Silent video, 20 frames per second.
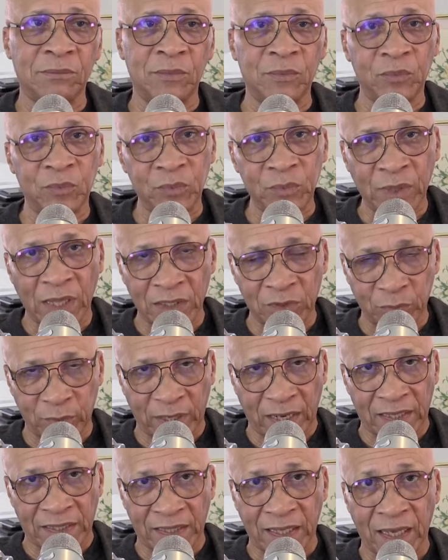that's what
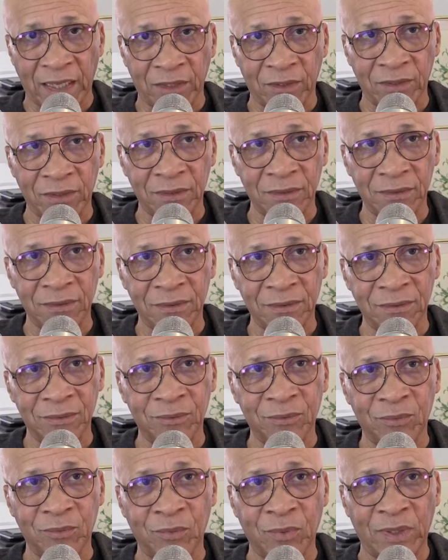I get
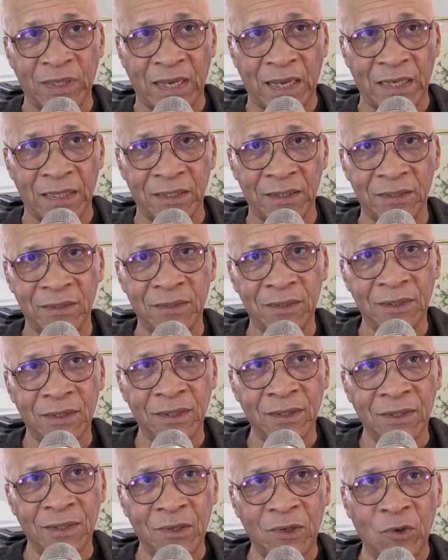when I
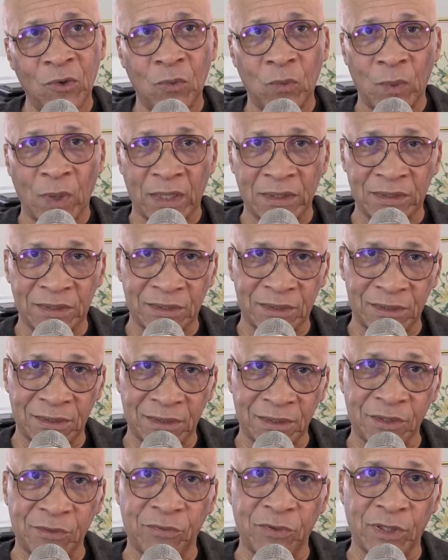watched
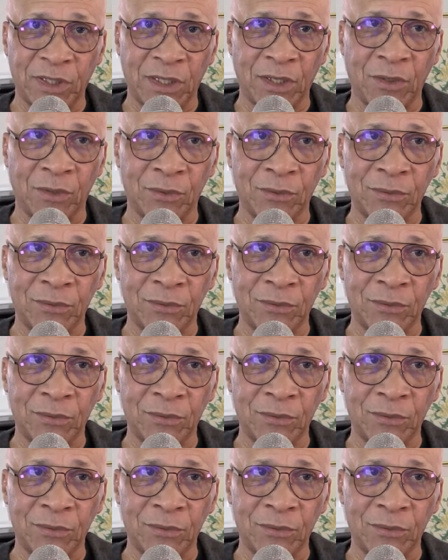his video.